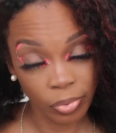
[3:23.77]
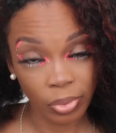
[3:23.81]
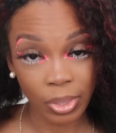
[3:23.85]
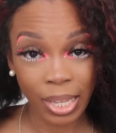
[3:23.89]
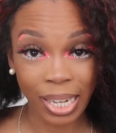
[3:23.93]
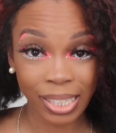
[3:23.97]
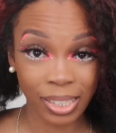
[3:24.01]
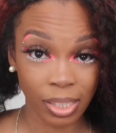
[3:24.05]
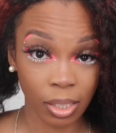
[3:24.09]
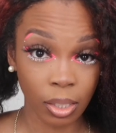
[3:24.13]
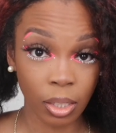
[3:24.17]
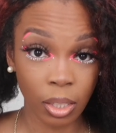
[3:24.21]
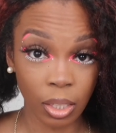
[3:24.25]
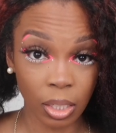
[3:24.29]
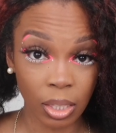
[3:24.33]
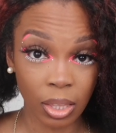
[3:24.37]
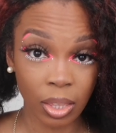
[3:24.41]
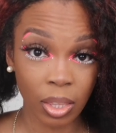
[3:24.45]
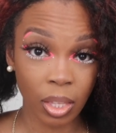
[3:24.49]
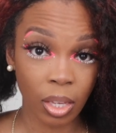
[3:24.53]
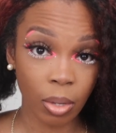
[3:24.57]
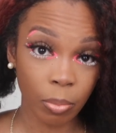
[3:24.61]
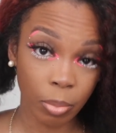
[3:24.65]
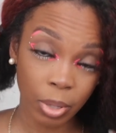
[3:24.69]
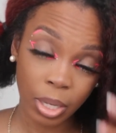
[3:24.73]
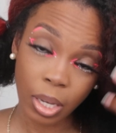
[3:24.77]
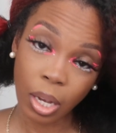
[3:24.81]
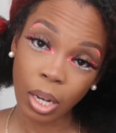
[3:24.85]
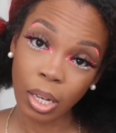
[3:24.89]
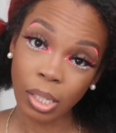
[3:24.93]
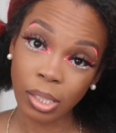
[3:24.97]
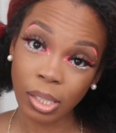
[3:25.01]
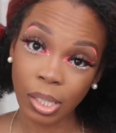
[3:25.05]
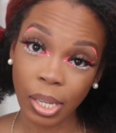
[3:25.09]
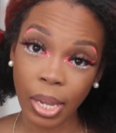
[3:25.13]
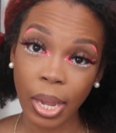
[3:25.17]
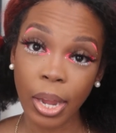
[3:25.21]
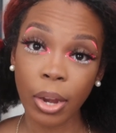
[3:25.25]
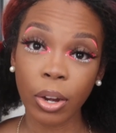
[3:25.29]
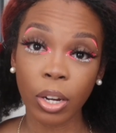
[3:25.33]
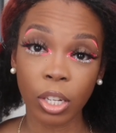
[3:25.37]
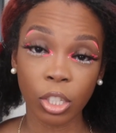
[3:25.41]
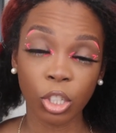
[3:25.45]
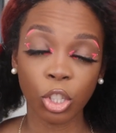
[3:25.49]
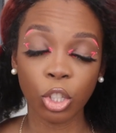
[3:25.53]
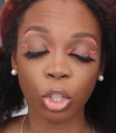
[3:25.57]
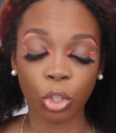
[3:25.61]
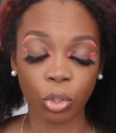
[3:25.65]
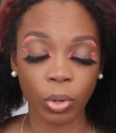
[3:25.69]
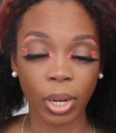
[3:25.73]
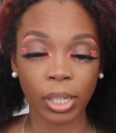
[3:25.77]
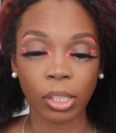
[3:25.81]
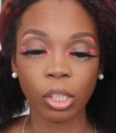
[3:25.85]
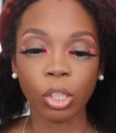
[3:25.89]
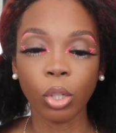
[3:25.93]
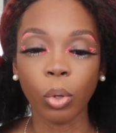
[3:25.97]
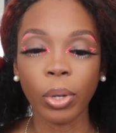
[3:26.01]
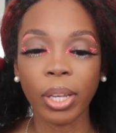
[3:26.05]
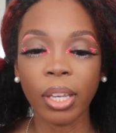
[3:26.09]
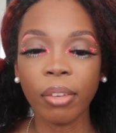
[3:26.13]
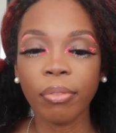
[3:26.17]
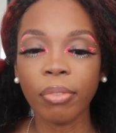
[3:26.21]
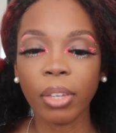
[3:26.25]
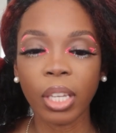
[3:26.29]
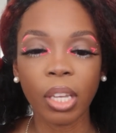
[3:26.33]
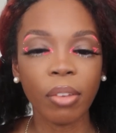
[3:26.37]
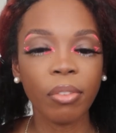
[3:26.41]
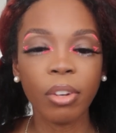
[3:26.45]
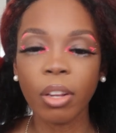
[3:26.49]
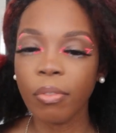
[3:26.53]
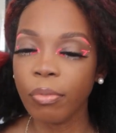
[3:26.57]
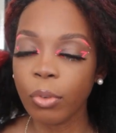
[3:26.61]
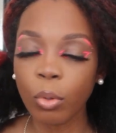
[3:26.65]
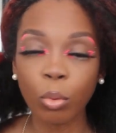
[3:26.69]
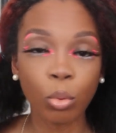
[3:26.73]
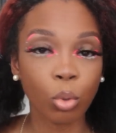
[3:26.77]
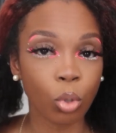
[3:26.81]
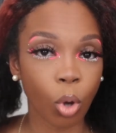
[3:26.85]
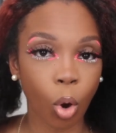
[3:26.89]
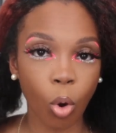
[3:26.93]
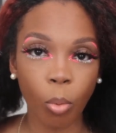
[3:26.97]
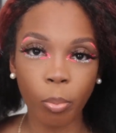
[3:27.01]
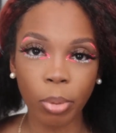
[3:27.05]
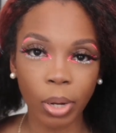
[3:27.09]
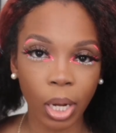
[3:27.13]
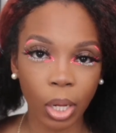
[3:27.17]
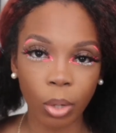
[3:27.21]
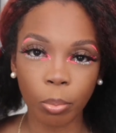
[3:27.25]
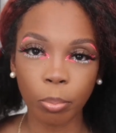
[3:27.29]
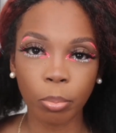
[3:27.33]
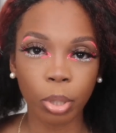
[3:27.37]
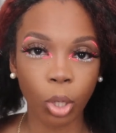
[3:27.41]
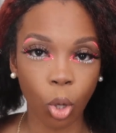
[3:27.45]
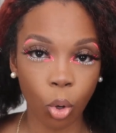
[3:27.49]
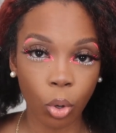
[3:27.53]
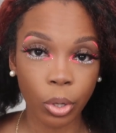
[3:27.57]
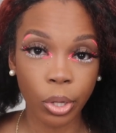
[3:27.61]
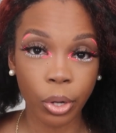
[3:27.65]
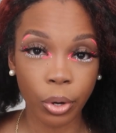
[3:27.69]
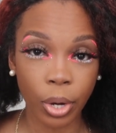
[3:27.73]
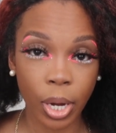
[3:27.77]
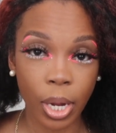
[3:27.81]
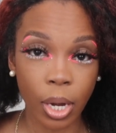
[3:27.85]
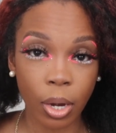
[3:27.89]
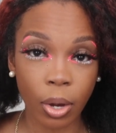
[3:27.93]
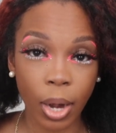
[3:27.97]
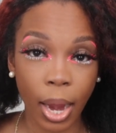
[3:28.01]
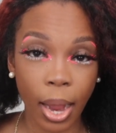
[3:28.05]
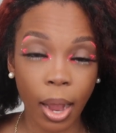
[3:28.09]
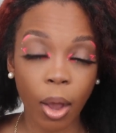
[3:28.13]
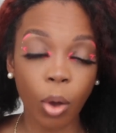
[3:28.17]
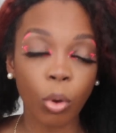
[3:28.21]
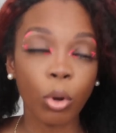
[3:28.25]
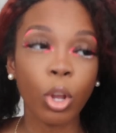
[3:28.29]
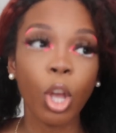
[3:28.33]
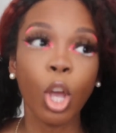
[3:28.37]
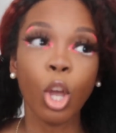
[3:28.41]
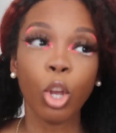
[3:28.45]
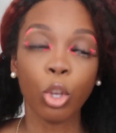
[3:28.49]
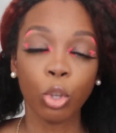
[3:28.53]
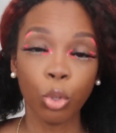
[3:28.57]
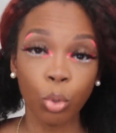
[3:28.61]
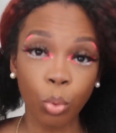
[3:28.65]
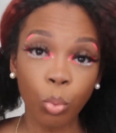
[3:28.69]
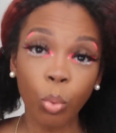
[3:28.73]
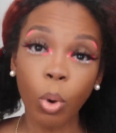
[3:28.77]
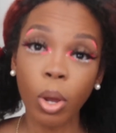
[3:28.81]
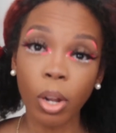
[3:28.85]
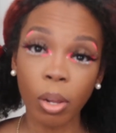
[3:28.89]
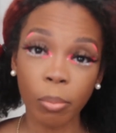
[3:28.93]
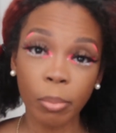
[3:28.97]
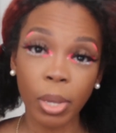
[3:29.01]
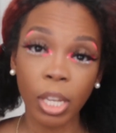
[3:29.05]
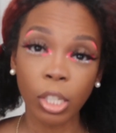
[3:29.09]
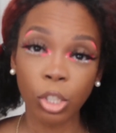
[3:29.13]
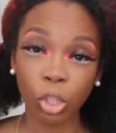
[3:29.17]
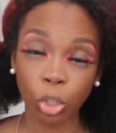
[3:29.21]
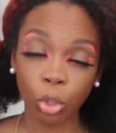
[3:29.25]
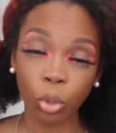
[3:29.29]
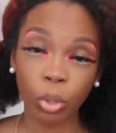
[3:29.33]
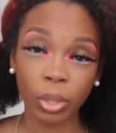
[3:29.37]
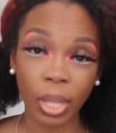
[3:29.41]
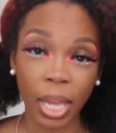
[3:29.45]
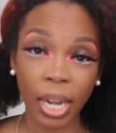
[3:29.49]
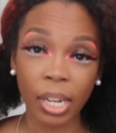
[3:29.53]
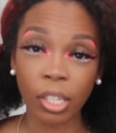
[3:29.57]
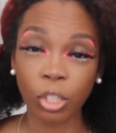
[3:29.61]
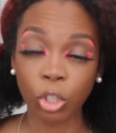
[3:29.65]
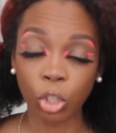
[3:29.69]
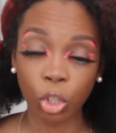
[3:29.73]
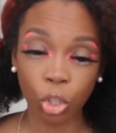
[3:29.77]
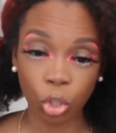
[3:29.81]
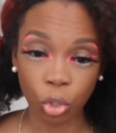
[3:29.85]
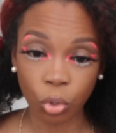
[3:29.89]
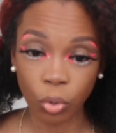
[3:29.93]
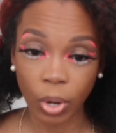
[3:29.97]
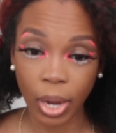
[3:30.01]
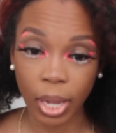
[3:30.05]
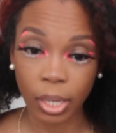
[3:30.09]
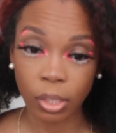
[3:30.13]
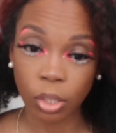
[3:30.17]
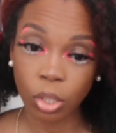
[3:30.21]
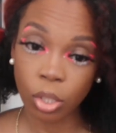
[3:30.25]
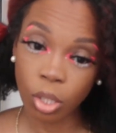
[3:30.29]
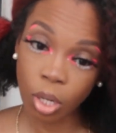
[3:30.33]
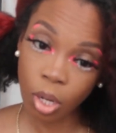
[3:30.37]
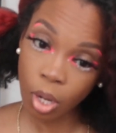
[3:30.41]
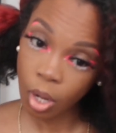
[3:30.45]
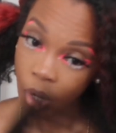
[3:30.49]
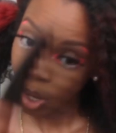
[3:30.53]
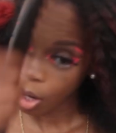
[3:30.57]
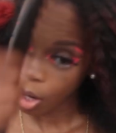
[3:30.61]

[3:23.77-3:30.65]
that's a good thing because the hair is stretched. So even if you don't blow your hair out, you want to make sure that it's stretched